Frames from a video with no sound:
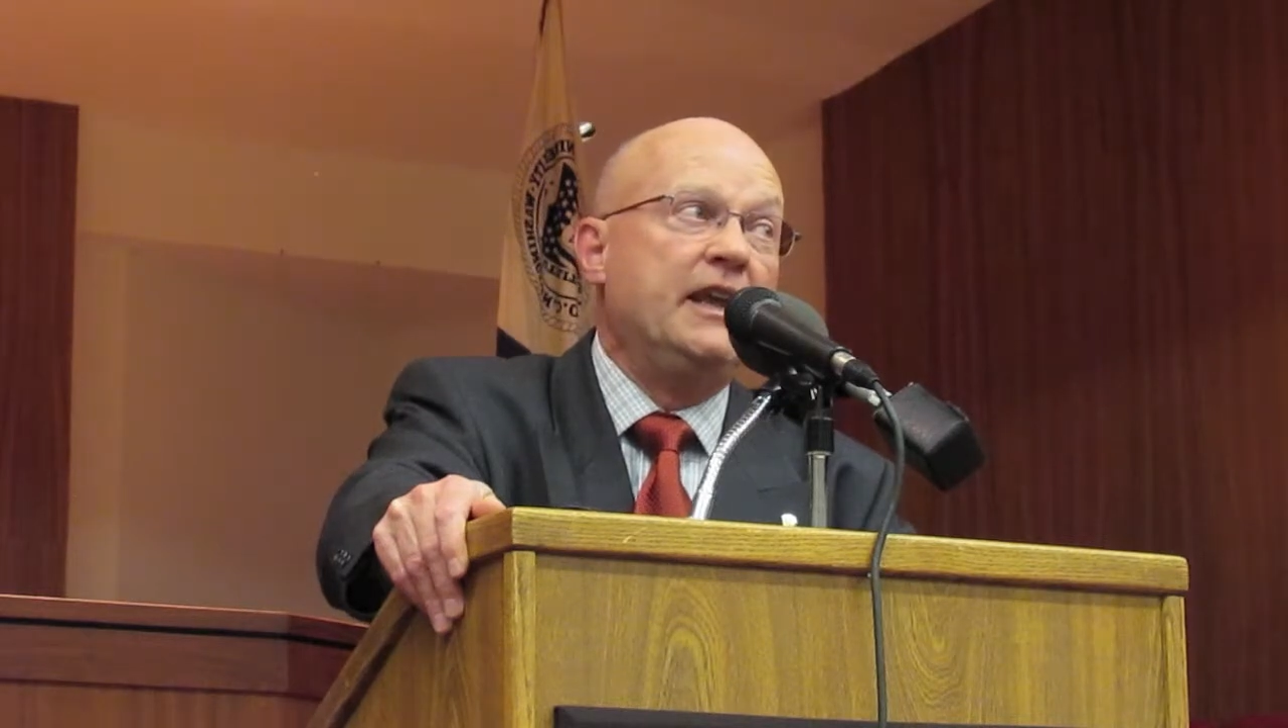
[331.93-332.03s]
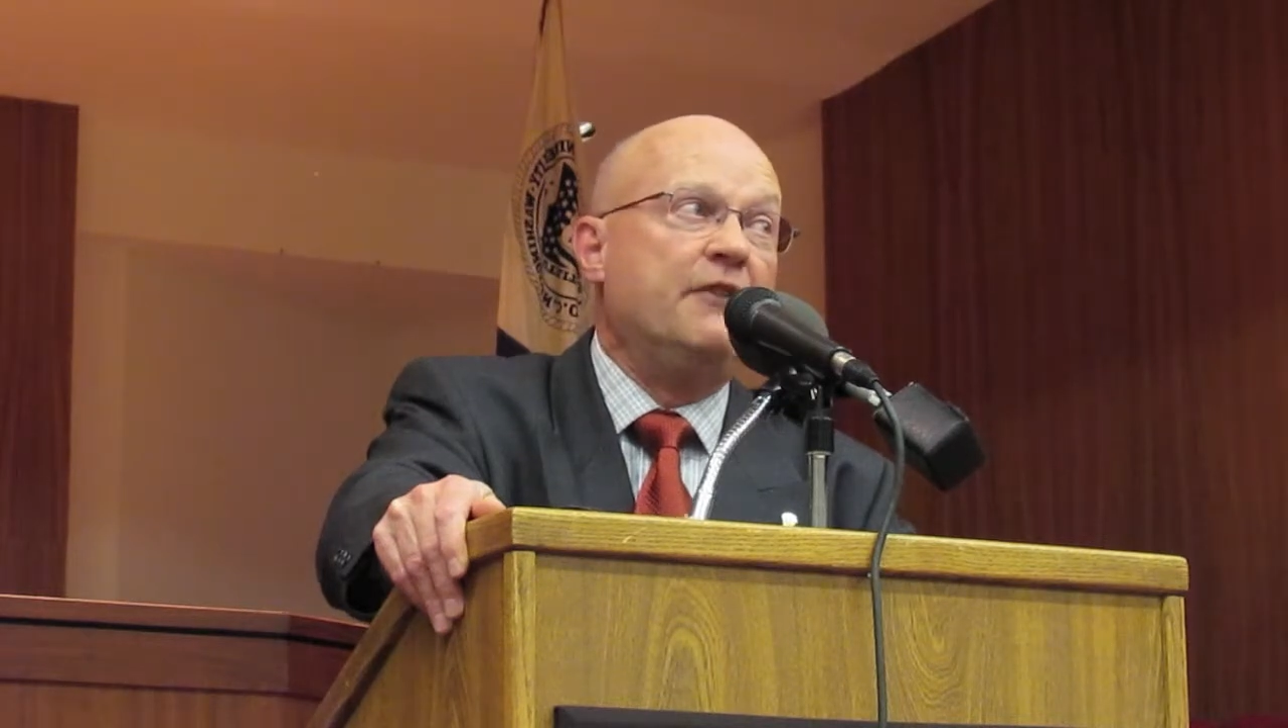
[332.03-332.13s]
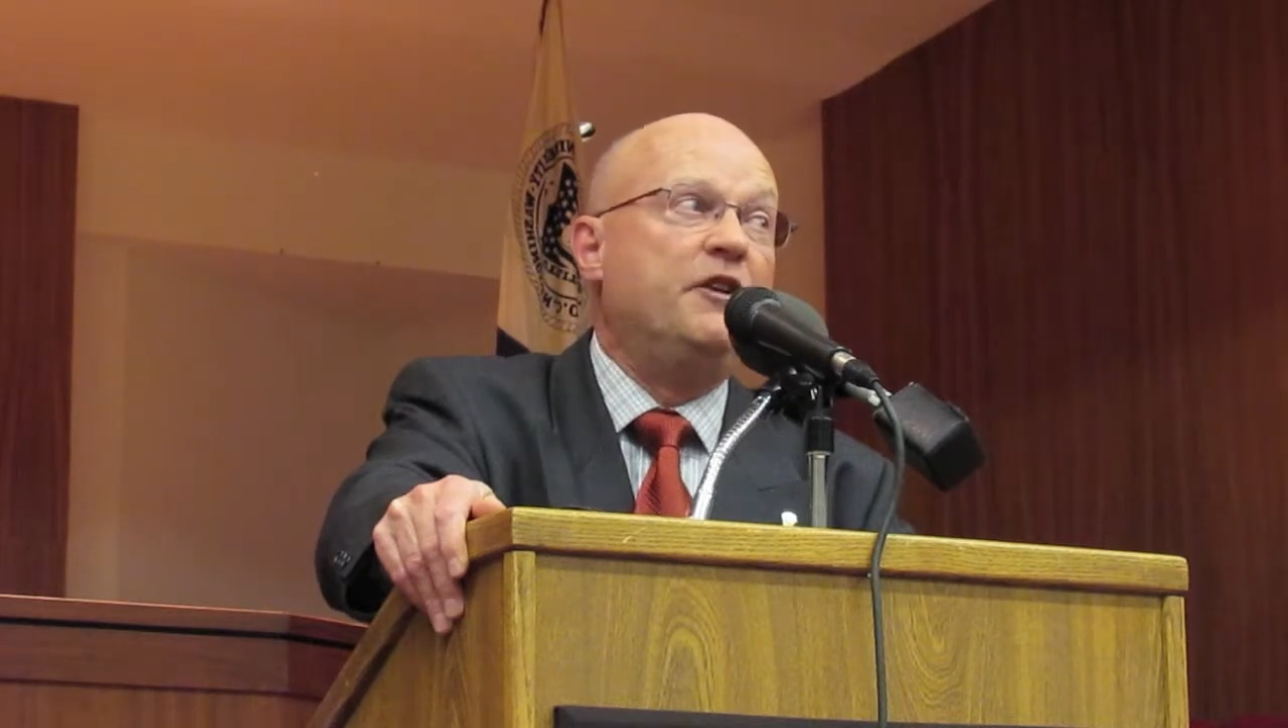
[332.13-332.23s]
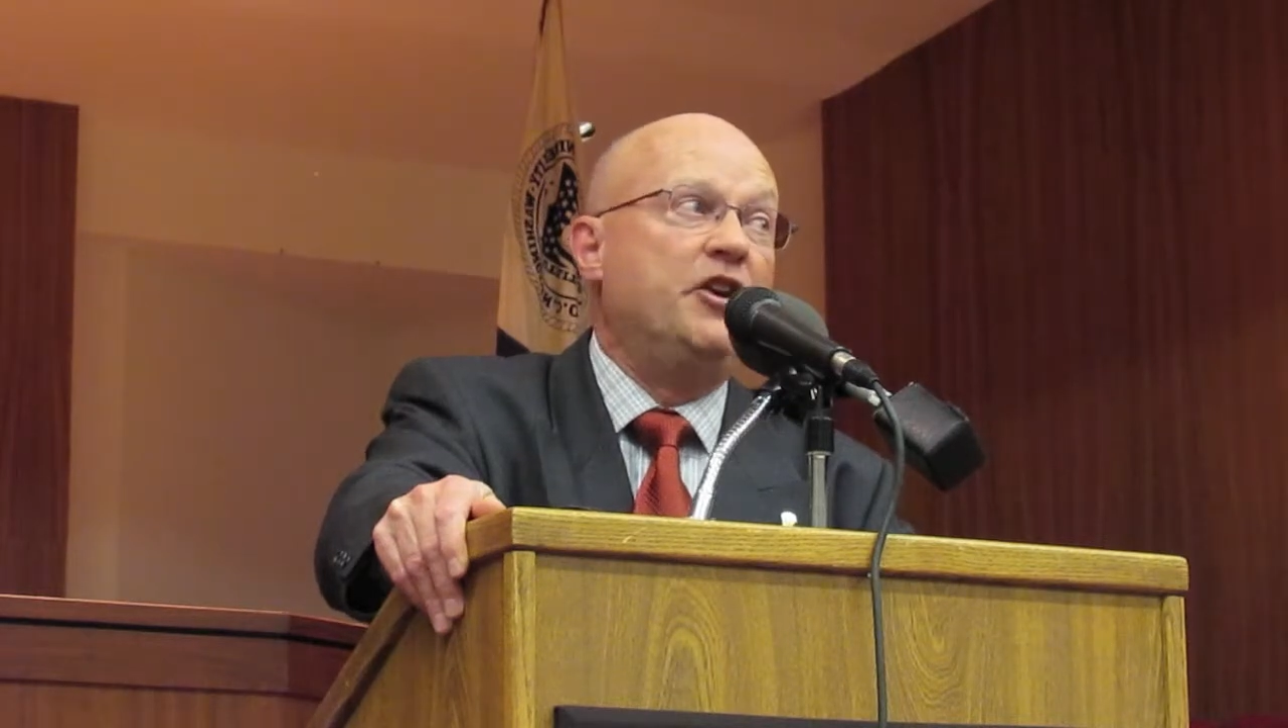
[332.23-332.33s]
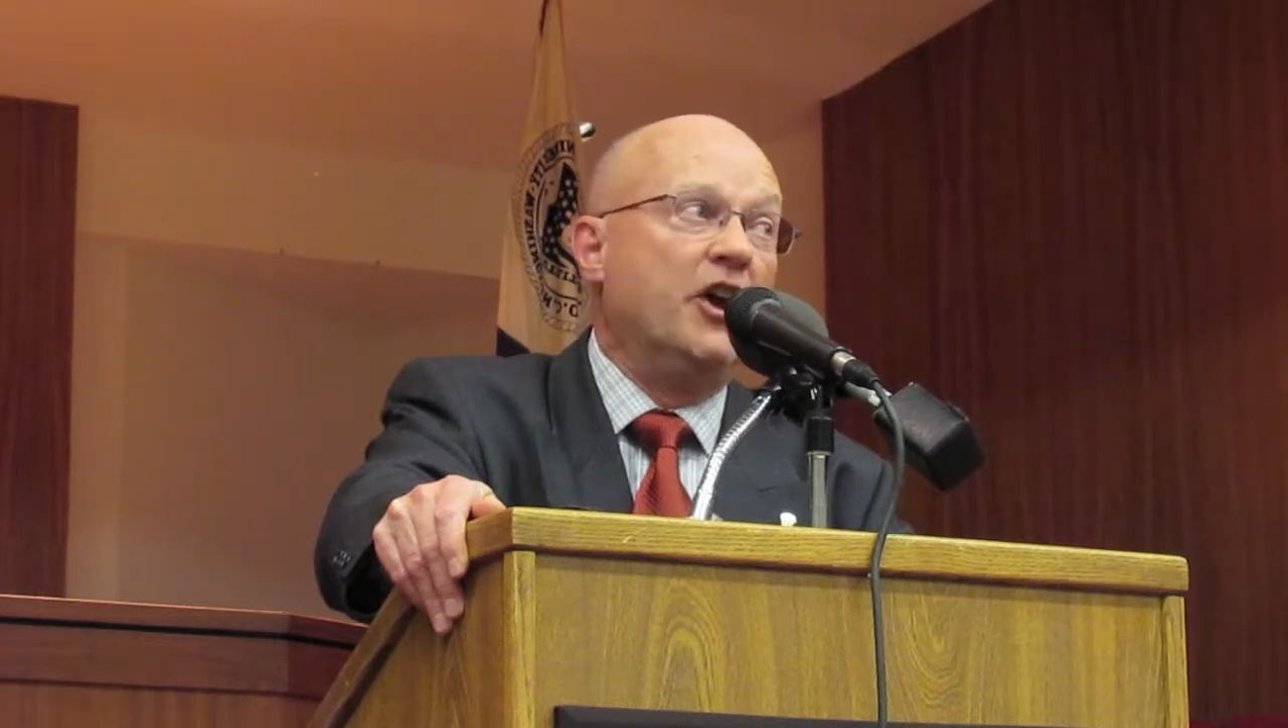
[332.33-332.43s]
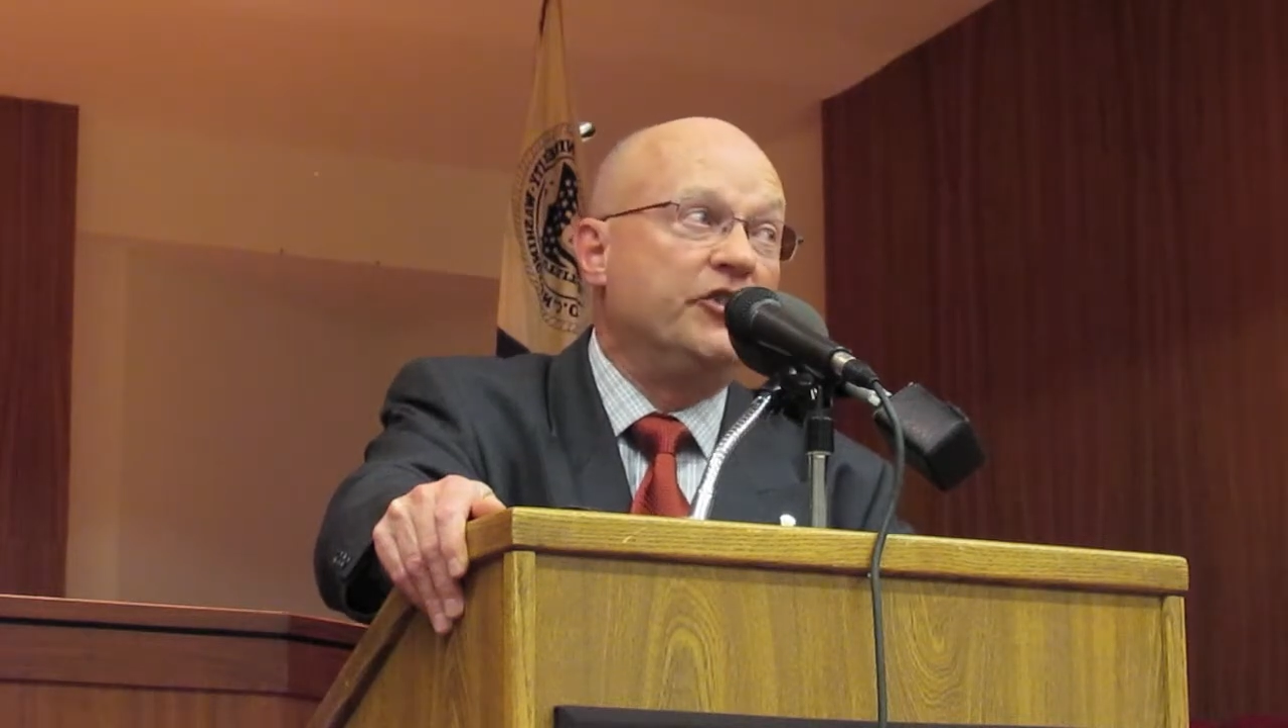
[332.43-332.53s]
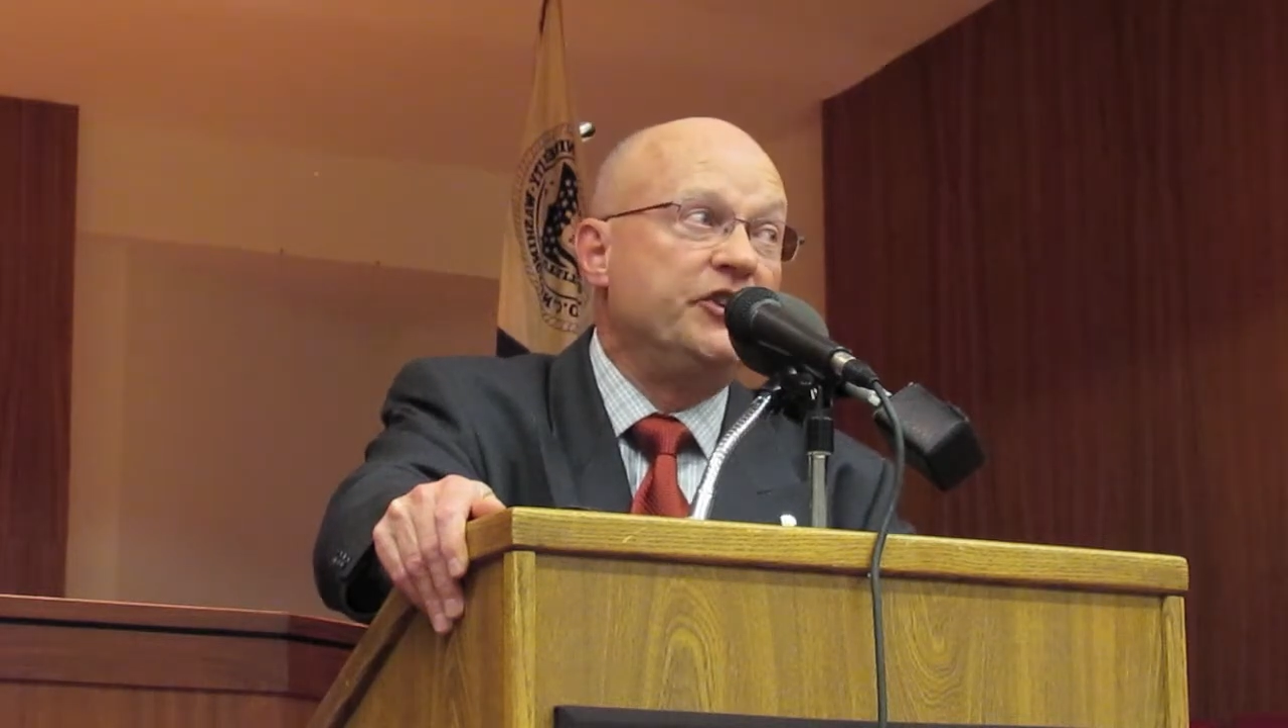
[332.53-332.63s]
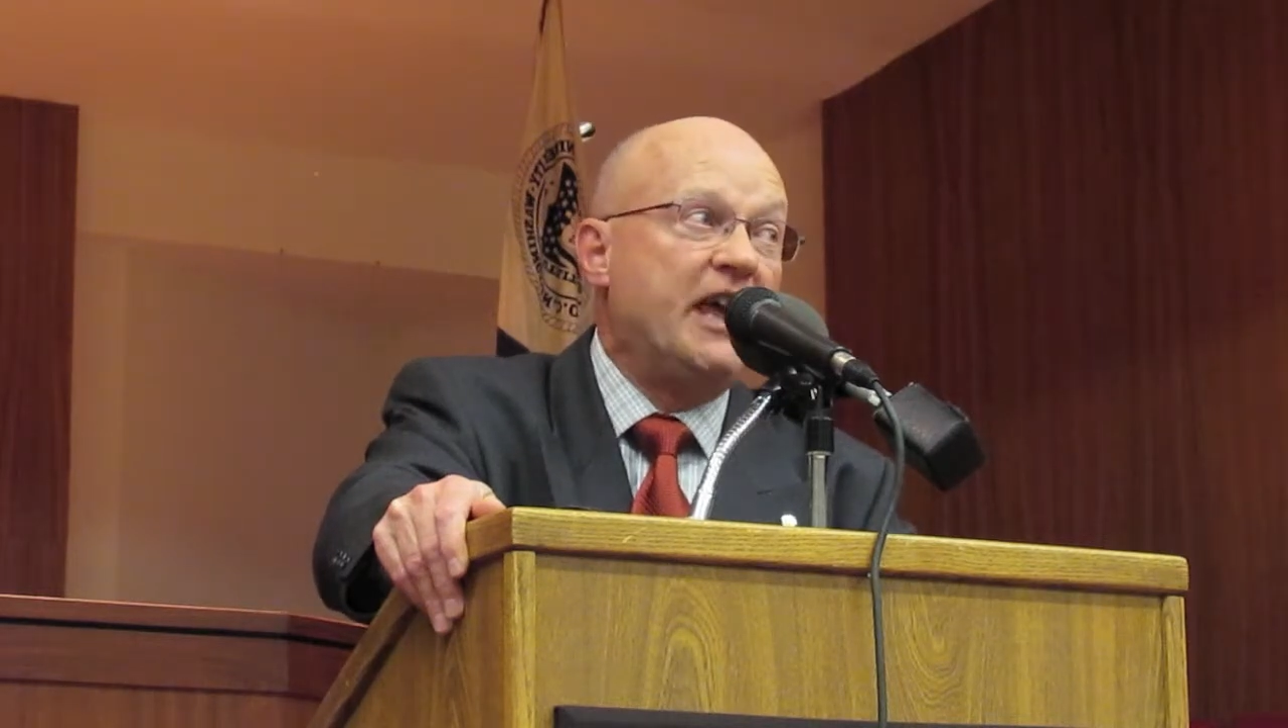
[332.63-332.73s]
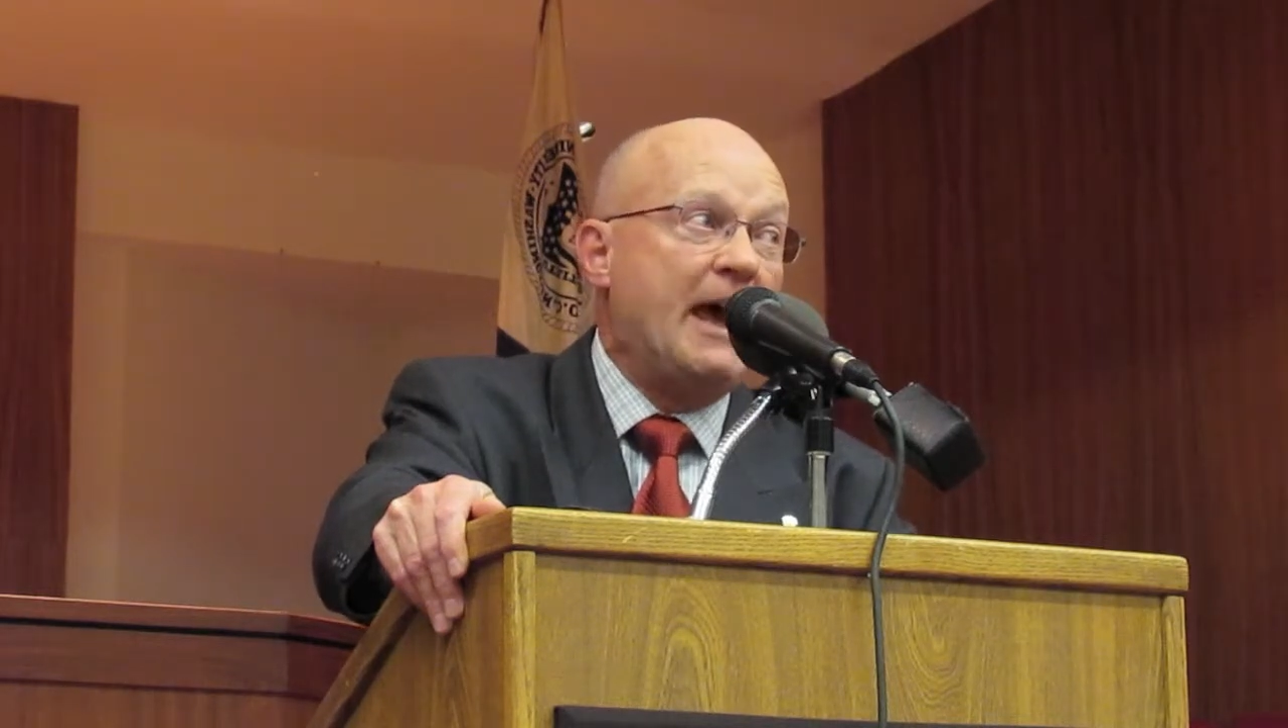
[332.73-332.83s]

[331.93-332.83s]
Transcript: if it doesn't